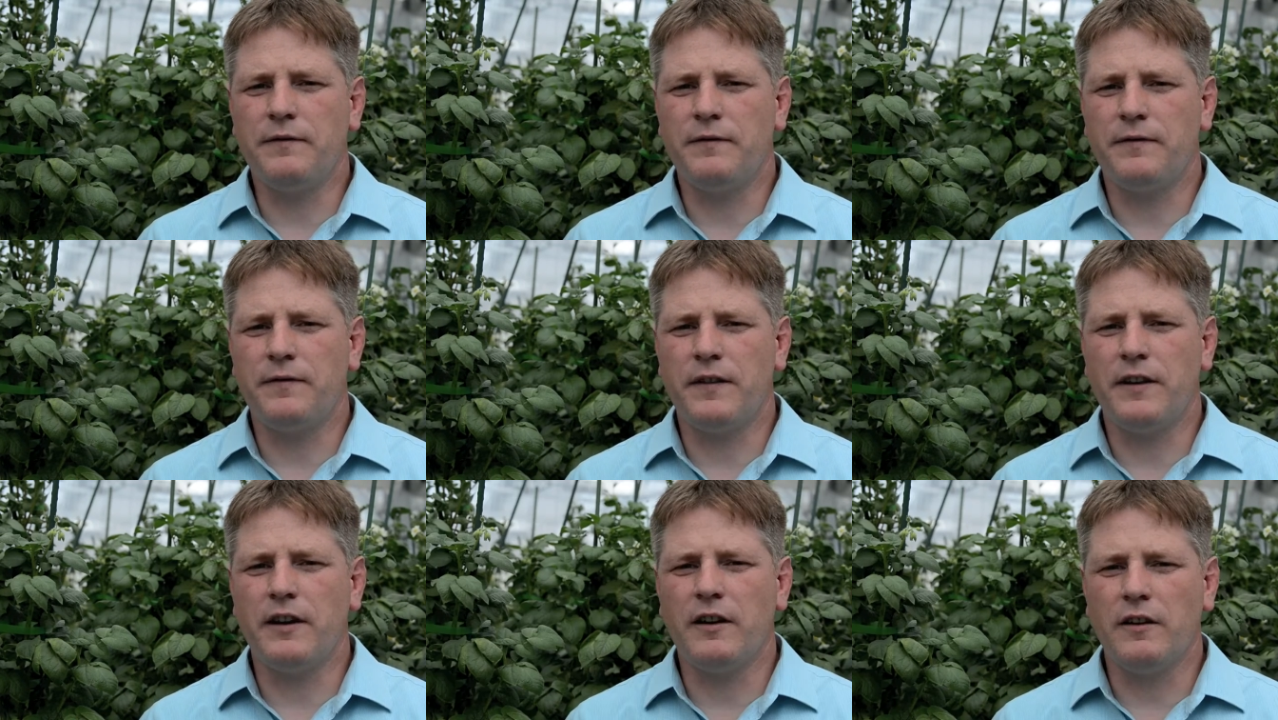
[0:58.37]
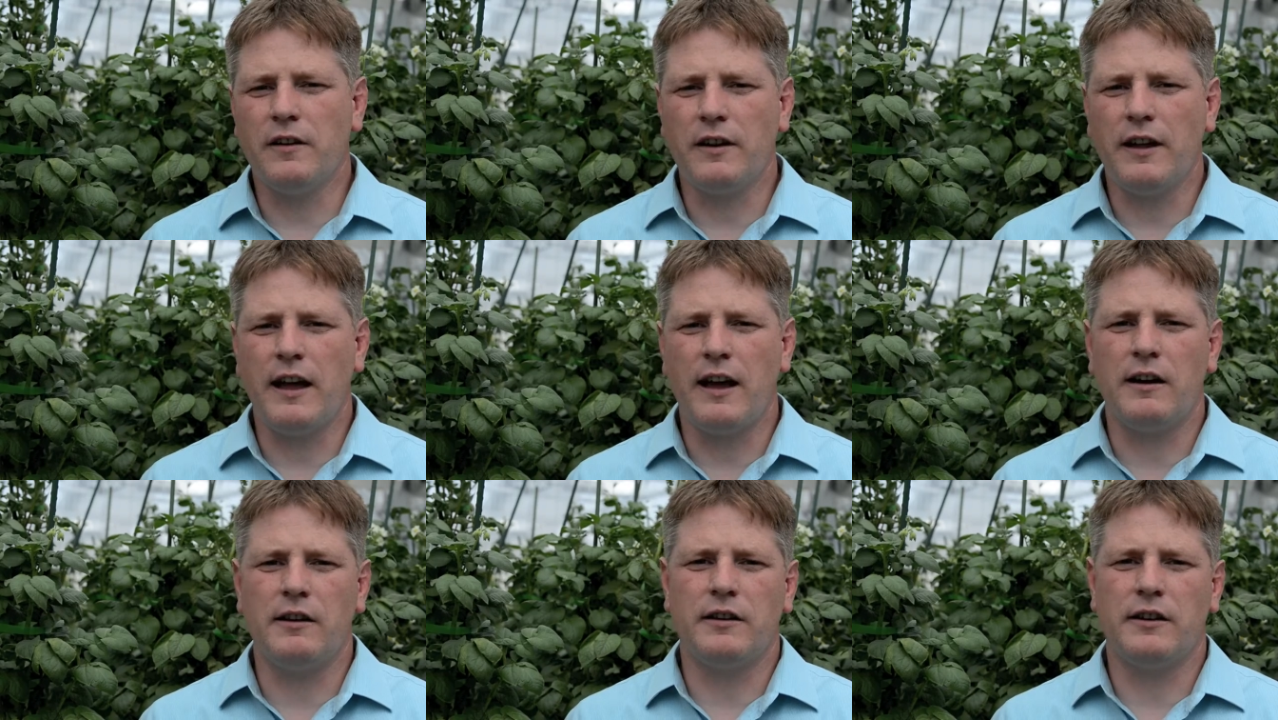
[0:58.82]
figured
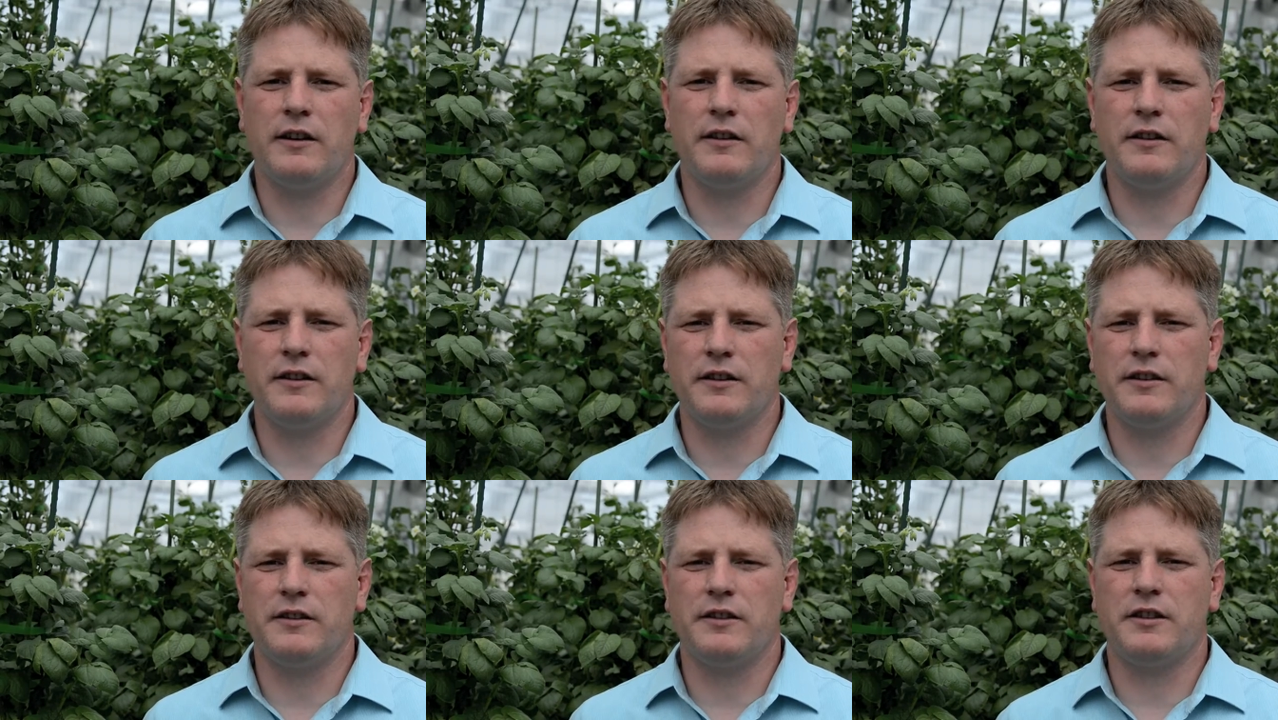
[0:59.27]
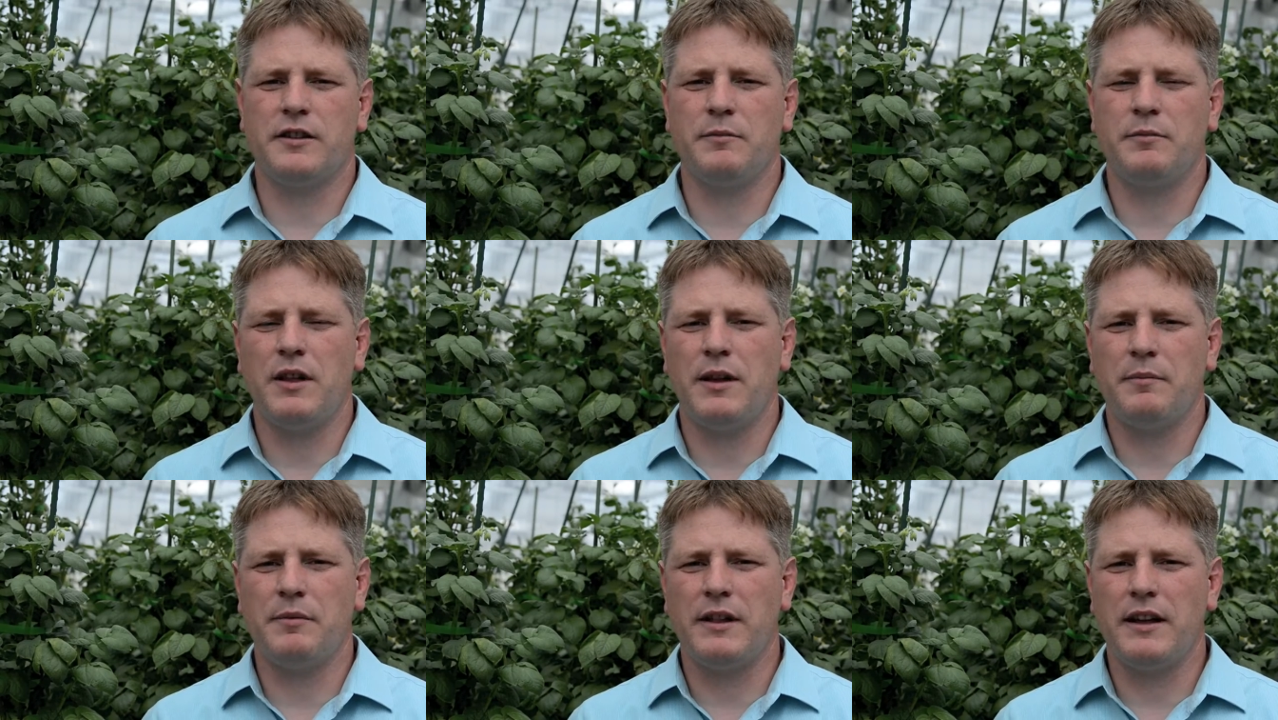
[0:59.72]
out here at
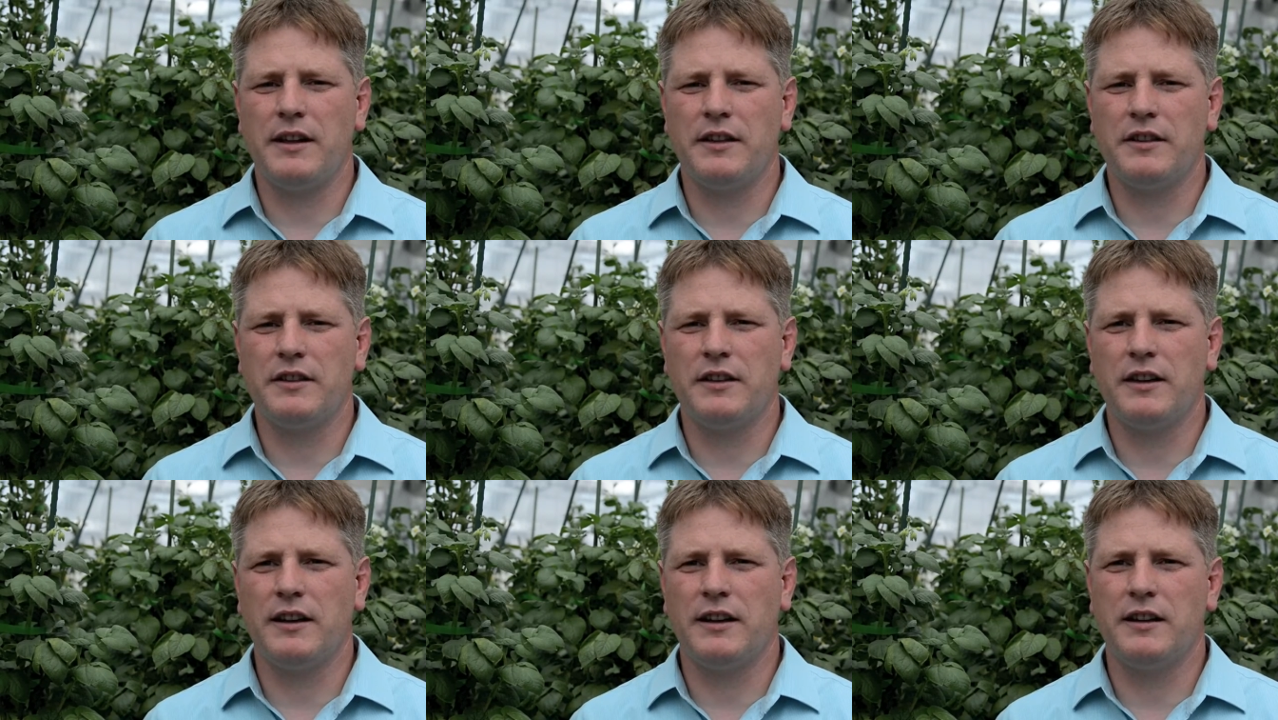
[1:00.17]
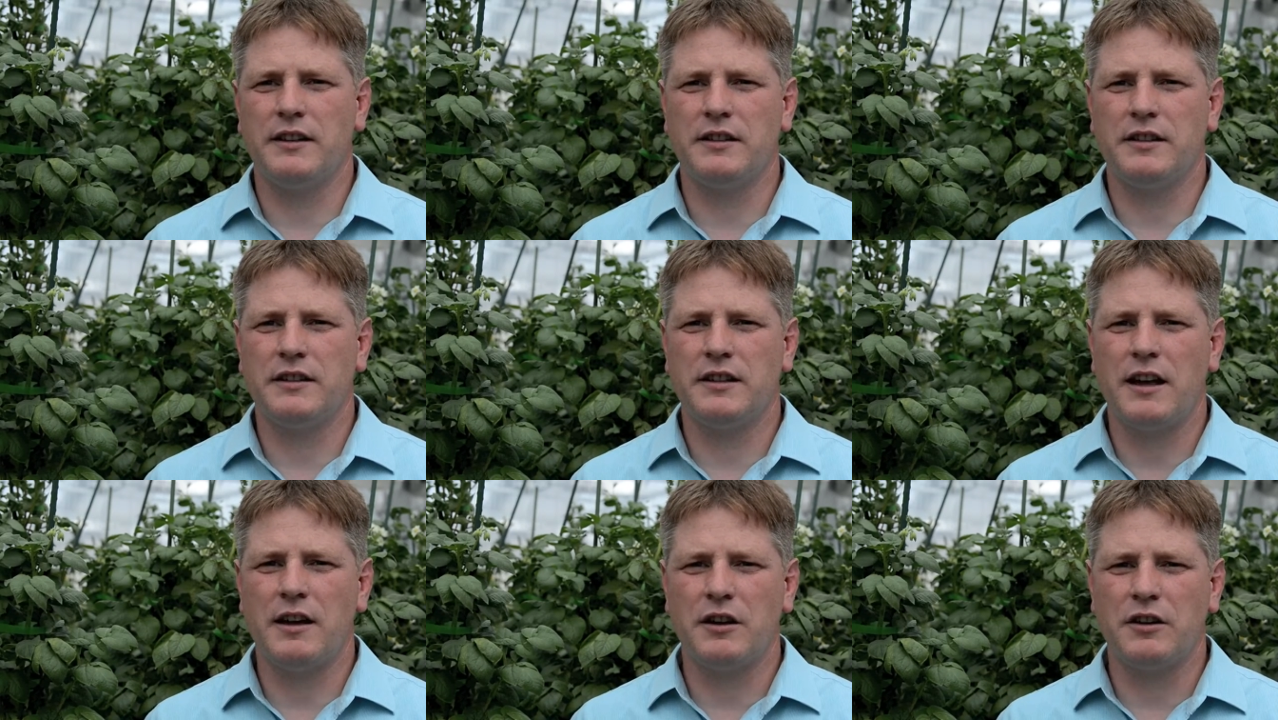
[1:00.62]
Simplot Plant
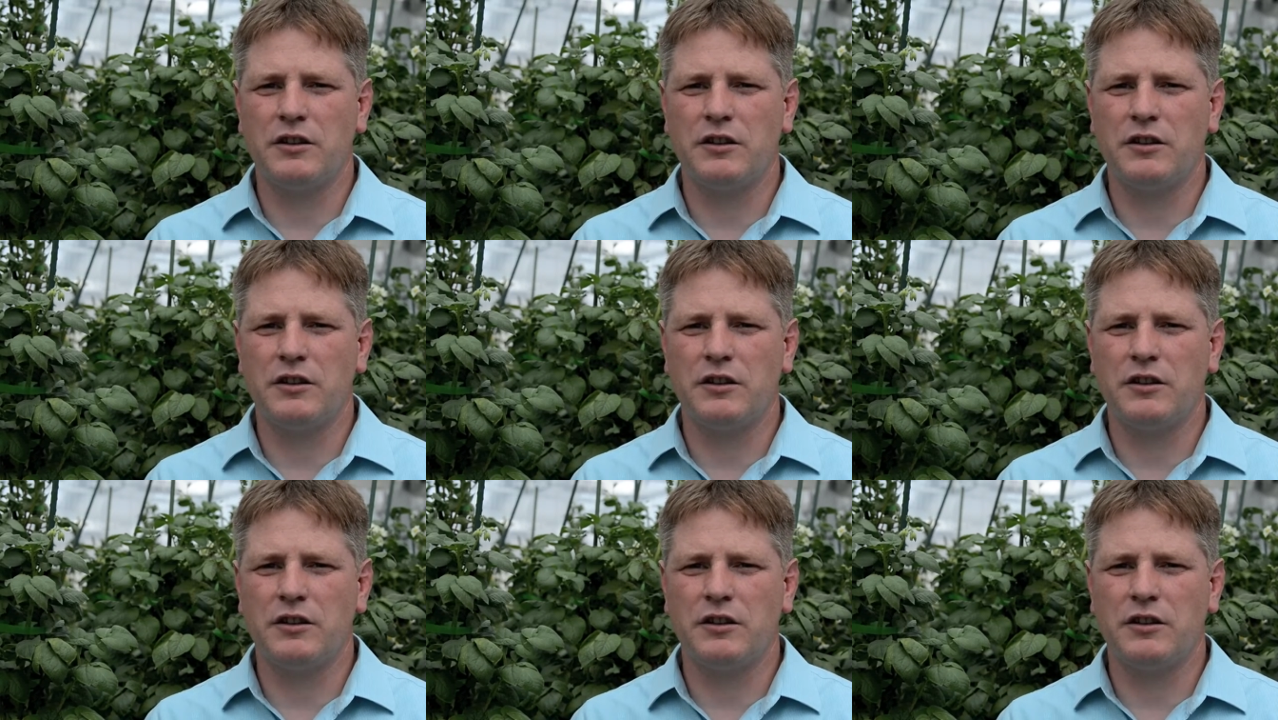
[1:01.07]
Sciences how to